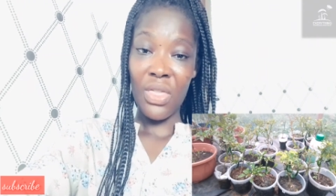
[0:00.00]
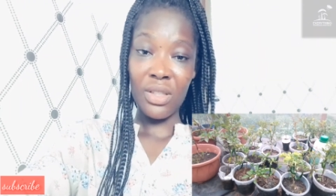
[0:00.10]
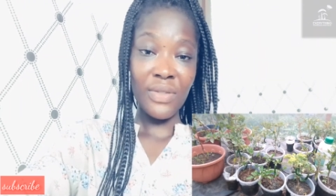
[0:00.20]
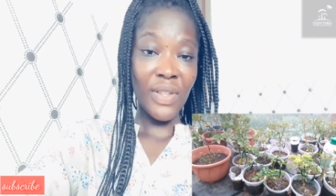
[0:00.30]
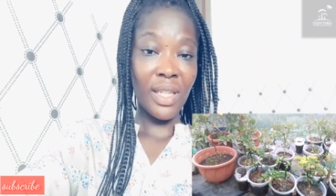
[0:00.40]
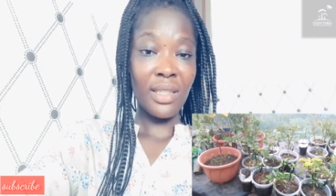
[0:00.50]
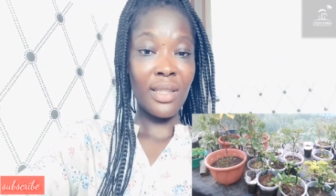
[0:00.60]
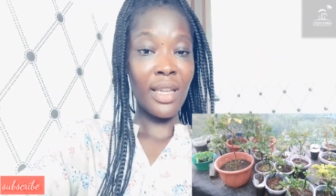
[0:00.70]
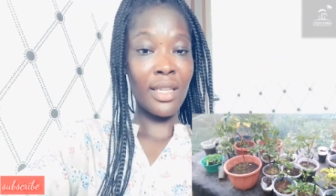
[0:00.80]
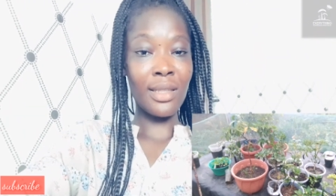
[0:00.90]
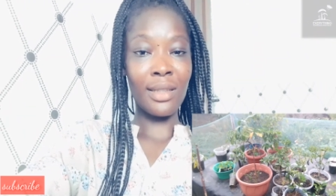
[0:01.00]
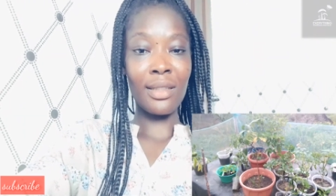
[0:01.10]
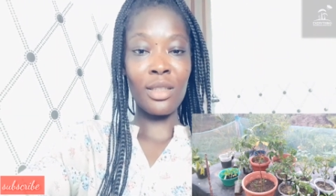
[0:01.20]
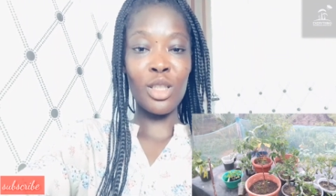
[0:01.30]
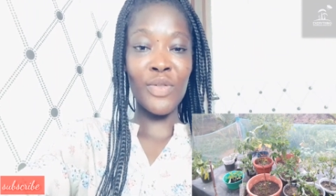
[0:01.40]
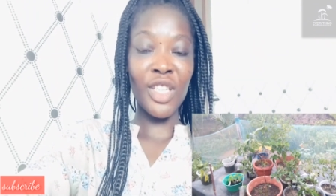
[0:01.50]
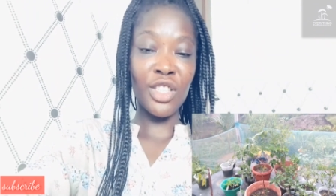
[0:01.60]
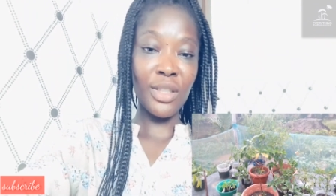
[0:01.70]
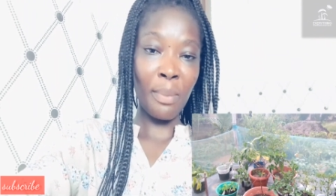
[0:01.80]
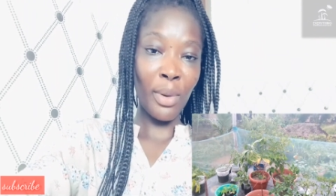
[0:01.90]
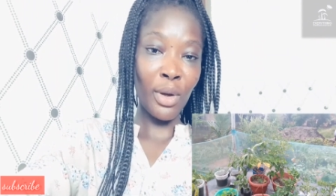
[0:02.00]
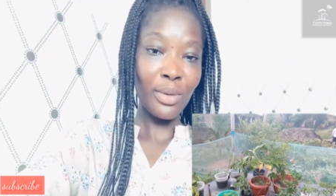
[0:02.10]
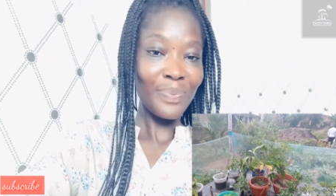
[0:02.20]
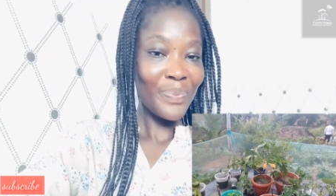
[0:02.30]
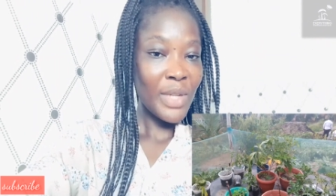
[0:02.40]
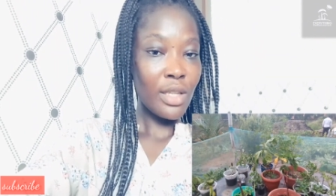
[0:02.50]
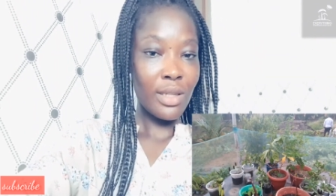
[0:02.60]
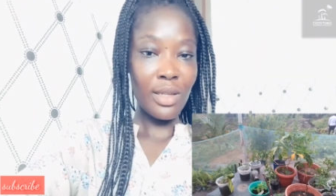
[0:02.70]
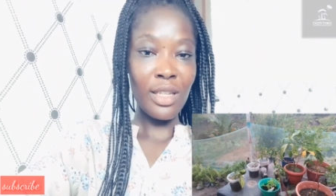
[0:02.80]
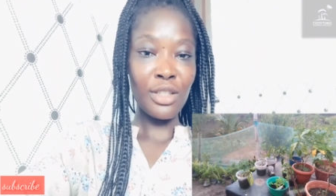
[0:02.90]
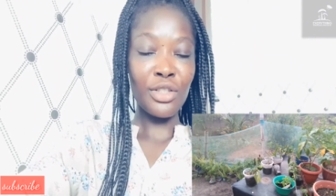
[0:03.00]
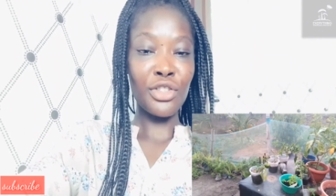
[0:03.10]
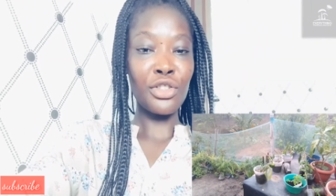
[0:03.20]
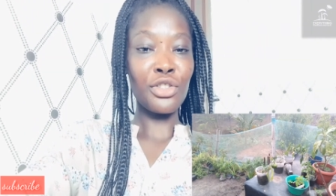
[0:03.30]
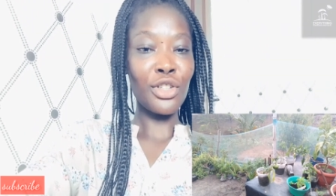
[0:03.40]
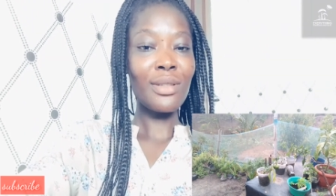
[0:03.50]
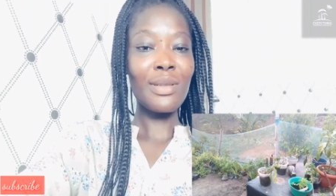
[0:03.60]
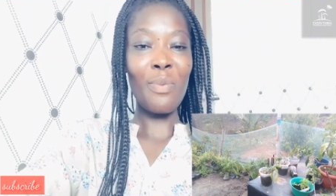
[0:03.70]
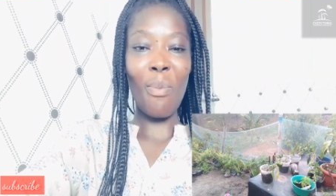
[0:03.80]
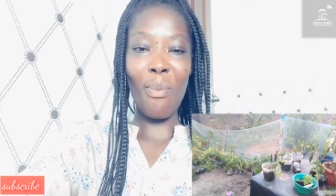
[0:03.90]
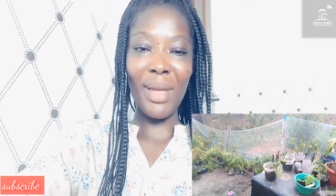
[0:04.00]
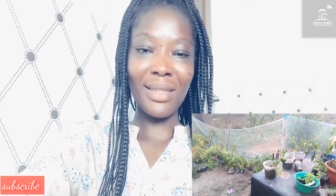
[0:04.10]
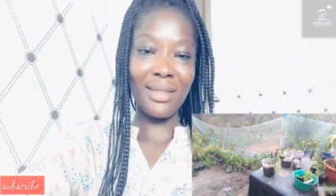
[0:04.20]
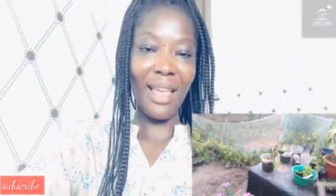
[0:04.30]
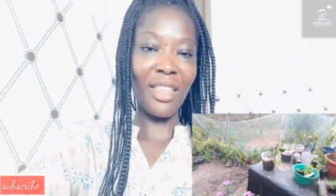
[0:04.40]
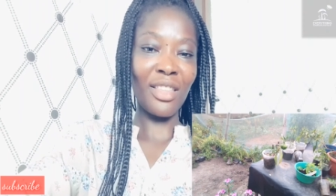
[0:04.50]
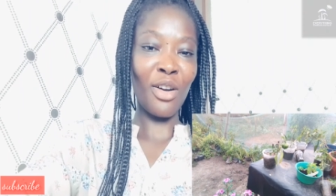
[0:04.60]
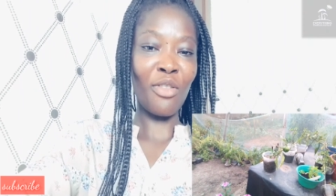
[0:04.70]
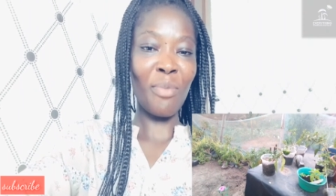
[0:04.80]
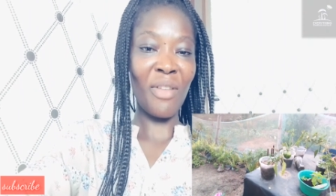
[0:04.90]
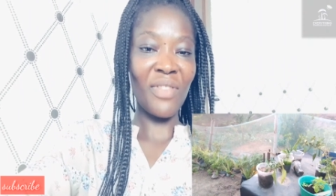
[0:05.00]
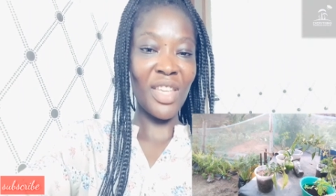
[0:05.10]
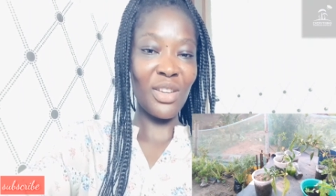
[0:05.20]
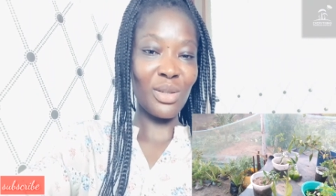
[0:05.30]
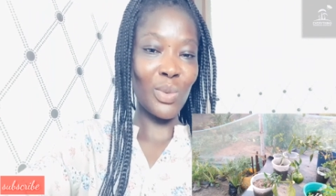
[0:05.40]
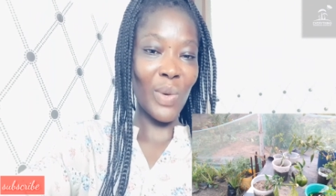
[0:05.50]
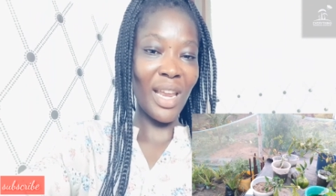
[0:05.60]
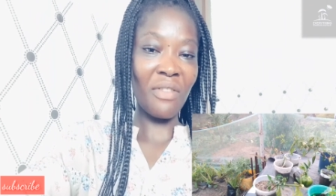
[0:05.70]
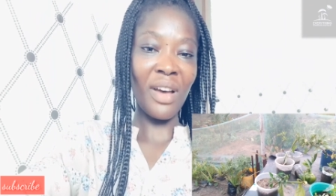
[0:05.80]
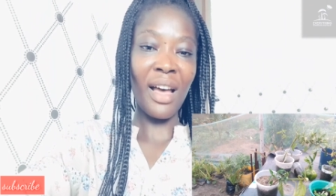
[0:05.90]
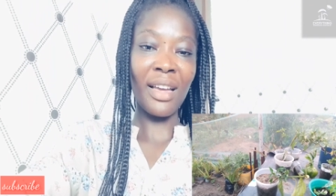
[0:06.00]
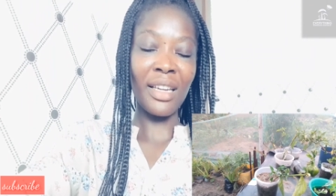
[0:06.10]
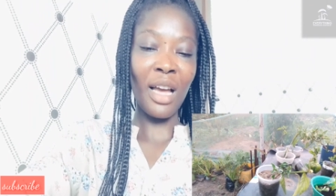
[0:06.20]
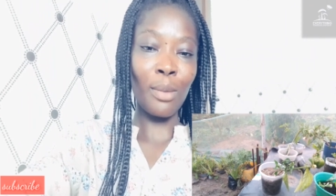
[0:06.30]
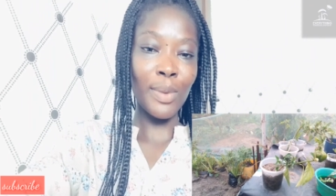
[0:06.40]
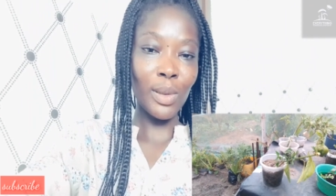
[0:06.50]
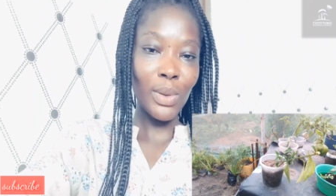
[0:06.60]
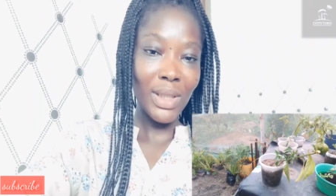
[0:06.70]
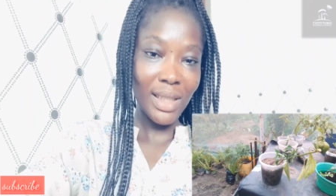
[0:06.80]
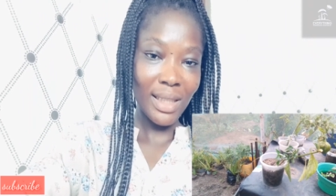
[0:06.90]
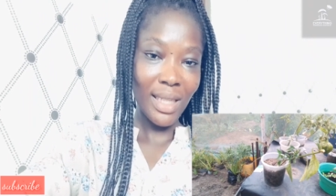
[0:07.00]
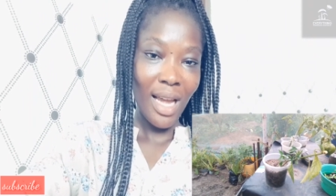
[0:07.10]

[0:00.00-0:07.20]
Don't forget to hit on the notification bell so that you don't miss any of my videos whenever I upload.